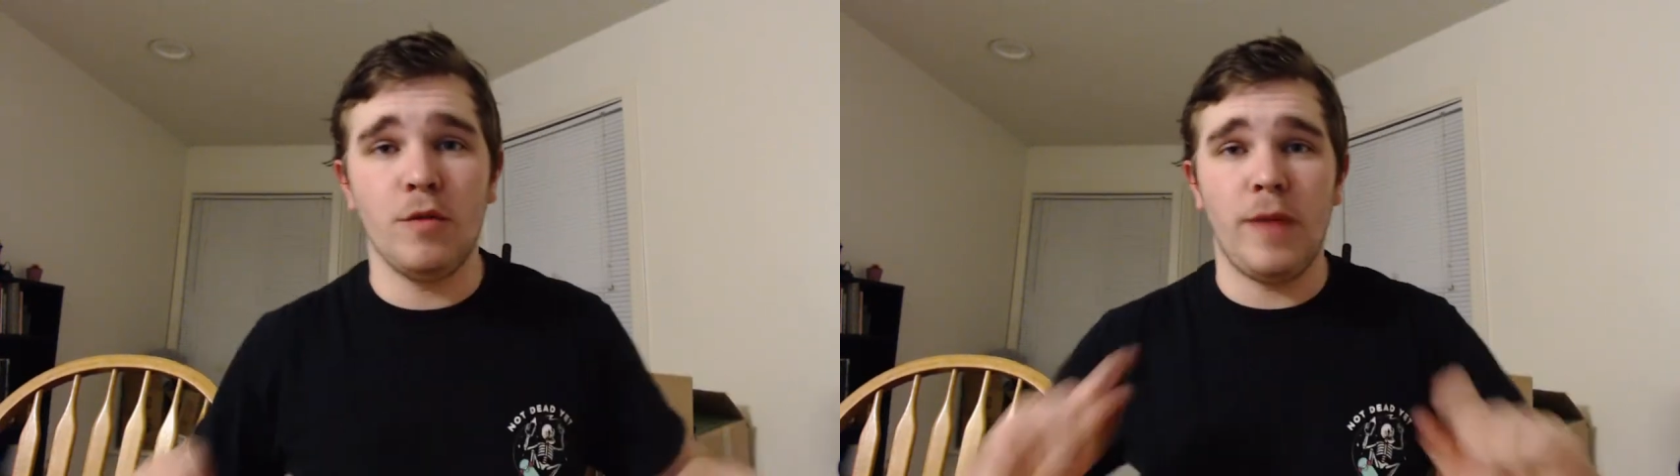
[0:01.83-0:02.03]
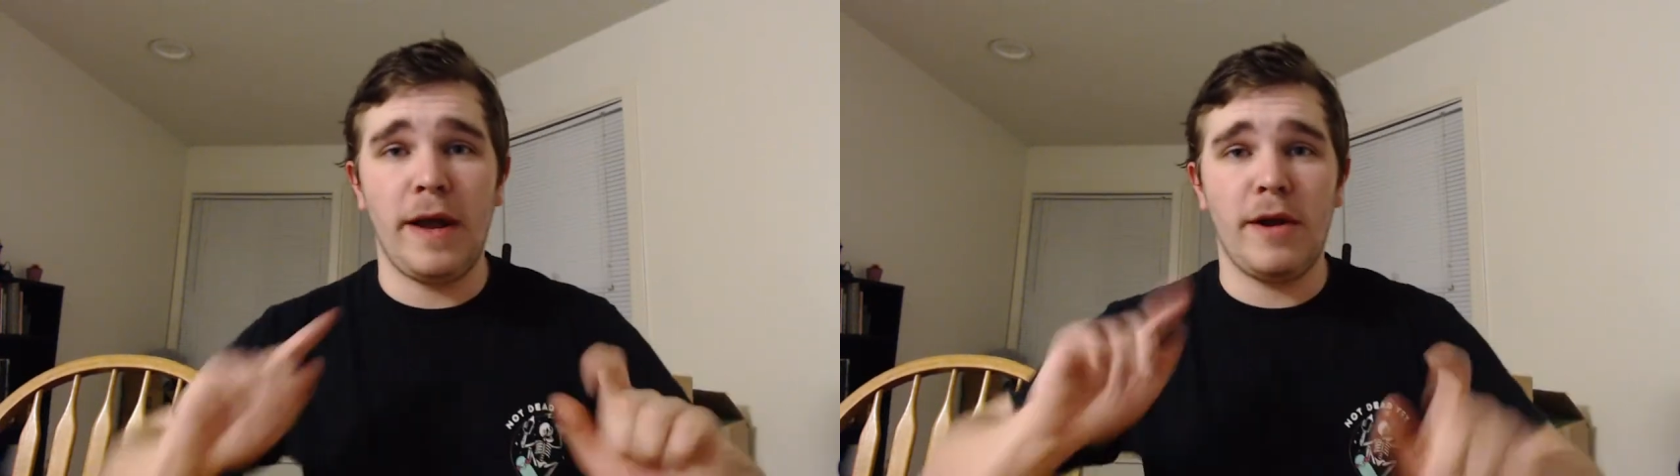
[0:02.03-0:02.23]

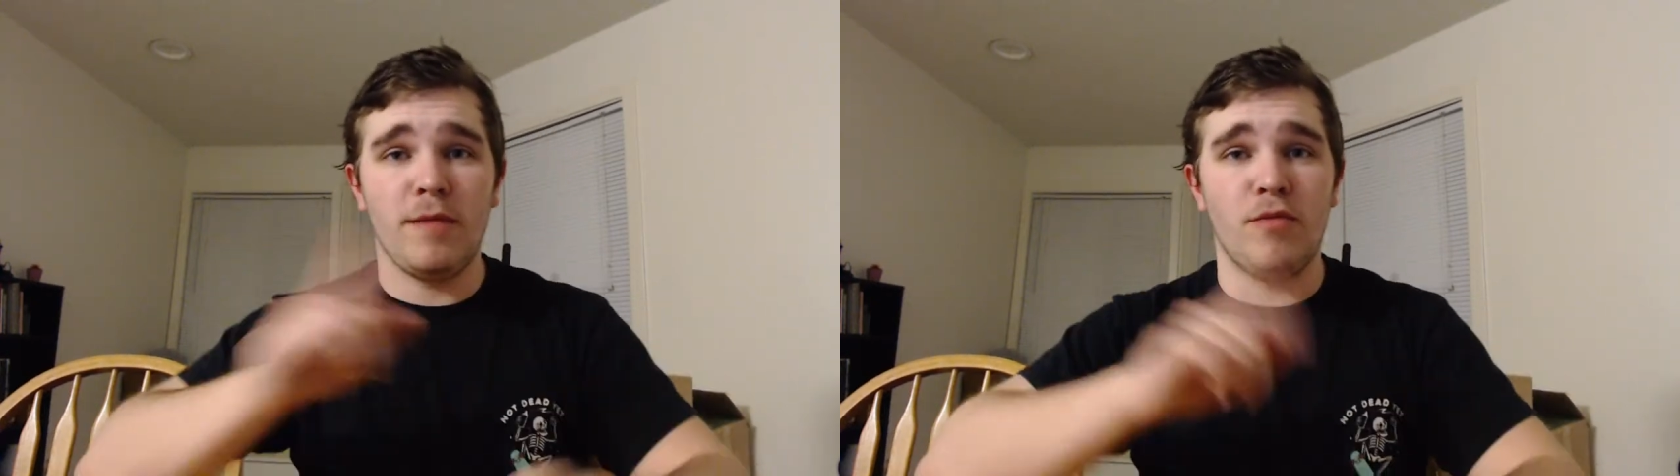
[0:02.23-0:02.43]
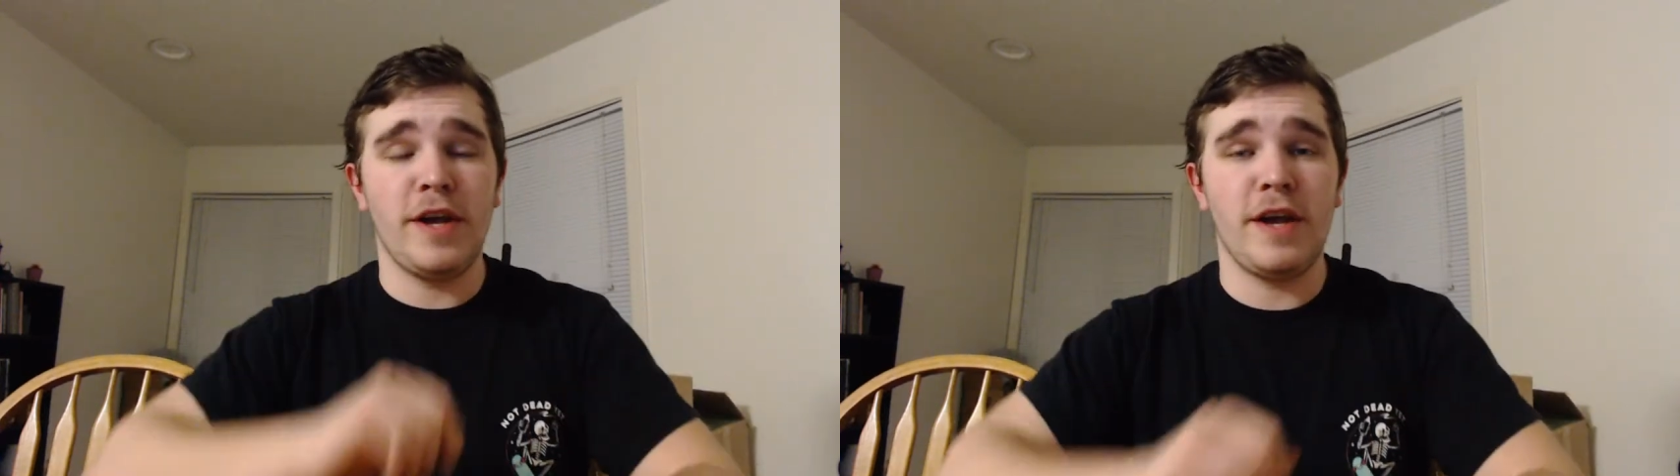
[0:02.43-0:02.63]

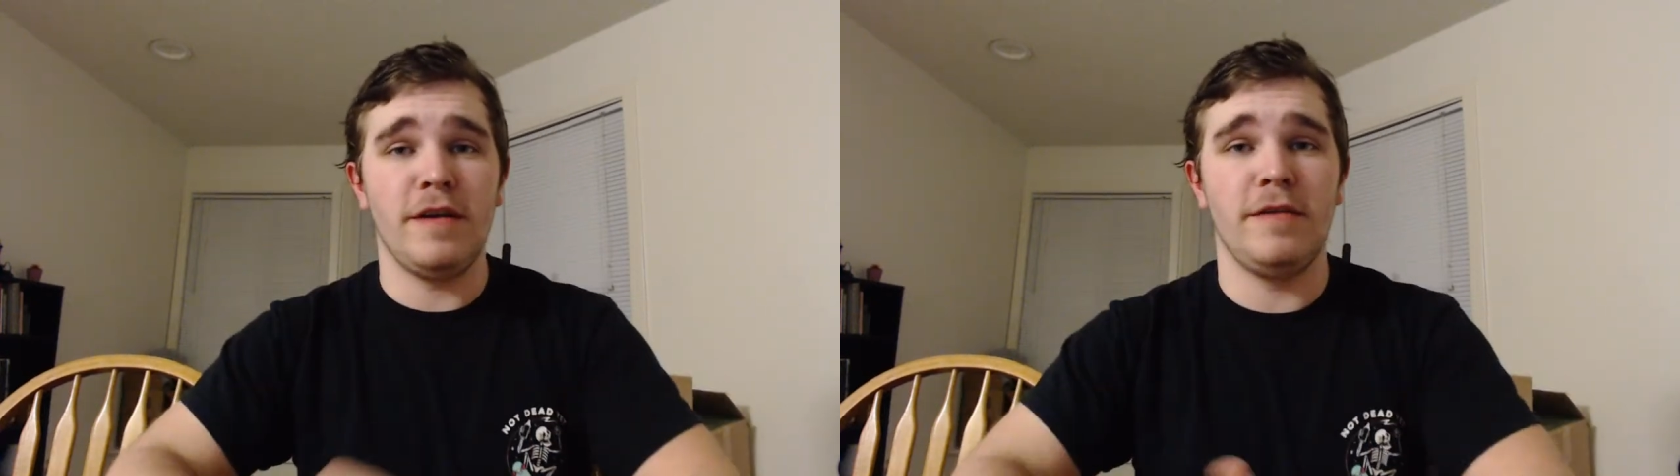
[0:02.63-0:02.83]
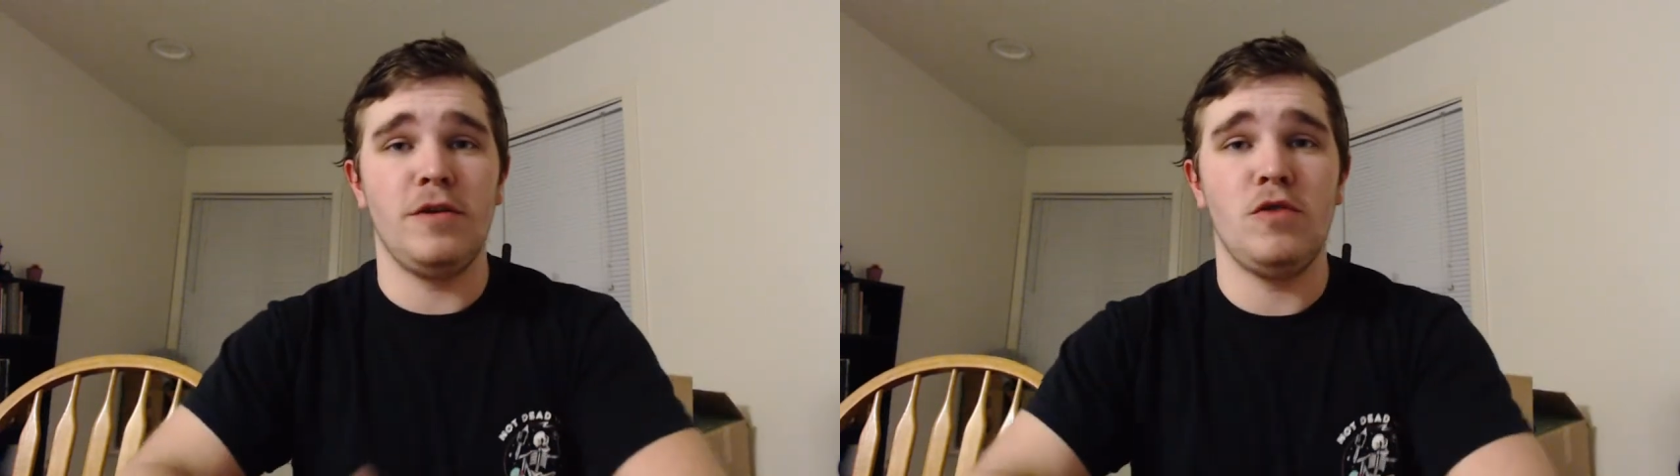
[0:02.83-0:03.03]

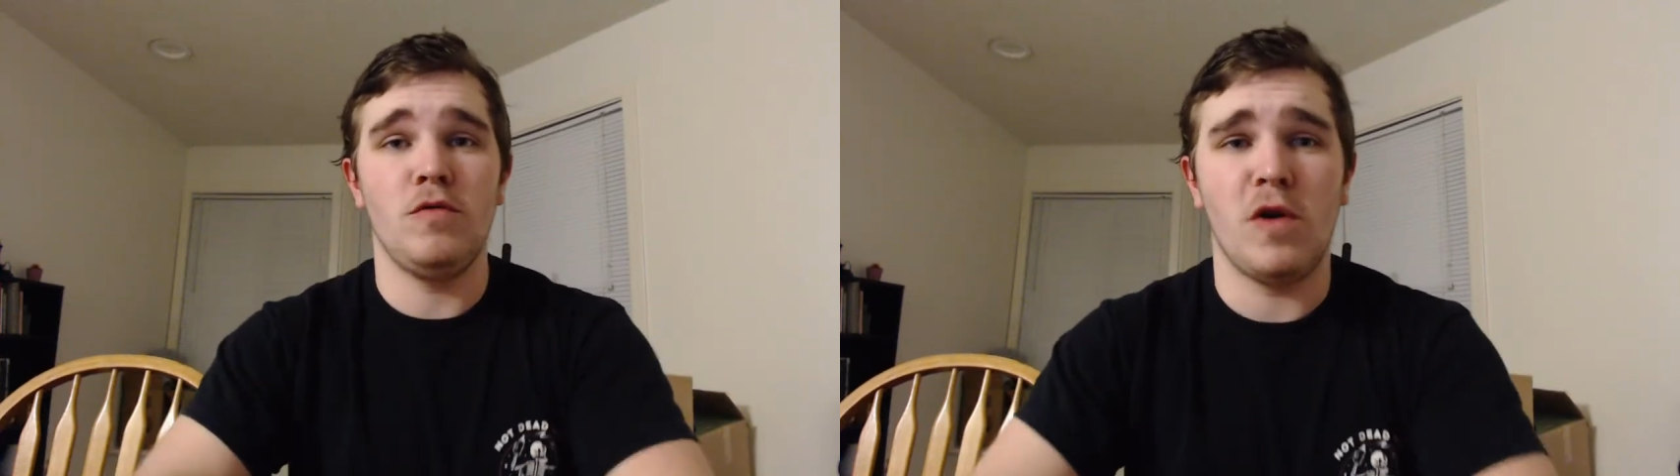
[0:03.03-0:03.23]
bringing you